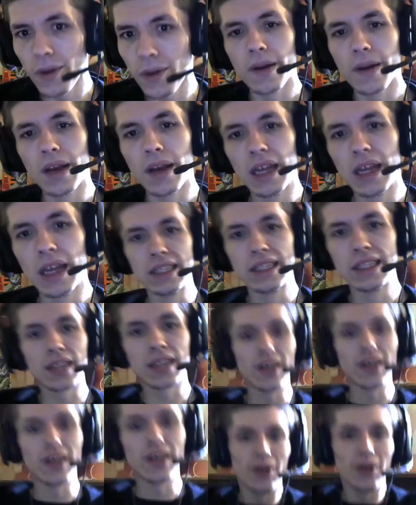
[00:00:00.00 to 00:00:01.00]
And
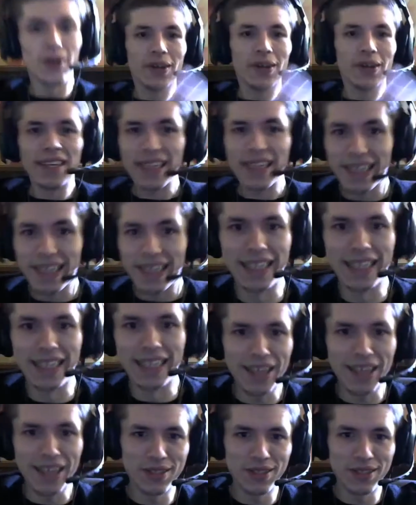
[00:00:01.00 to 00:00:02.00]
so he
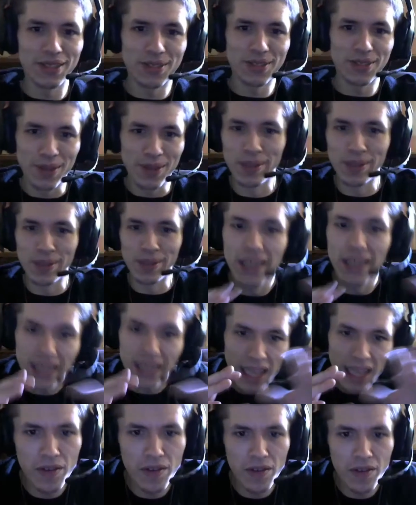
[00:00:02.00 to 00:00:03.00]
goes into it, but
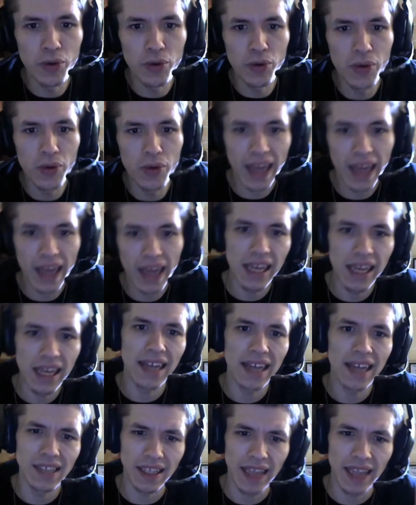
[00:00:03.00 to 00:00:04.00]
even through that, he
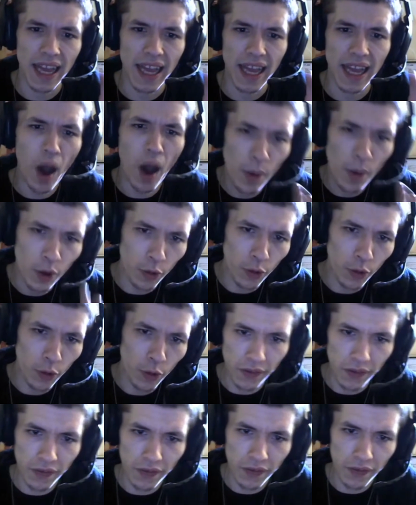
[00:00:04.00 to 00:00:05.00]
has like that comic relief
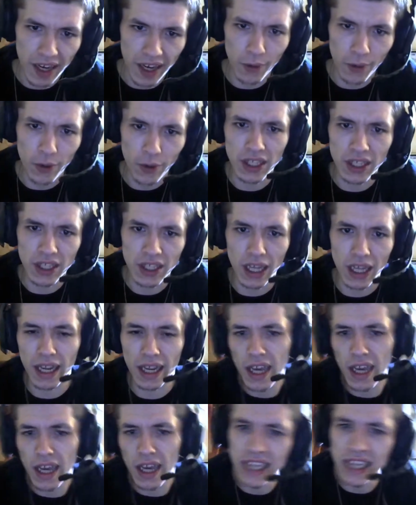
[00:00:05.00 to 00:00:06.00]
fighting where it's like
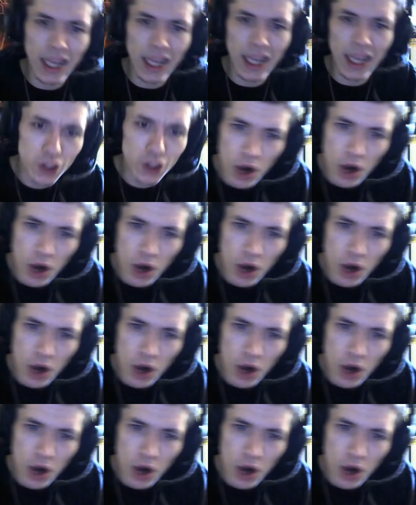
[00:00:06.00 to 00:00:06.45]
he's not strong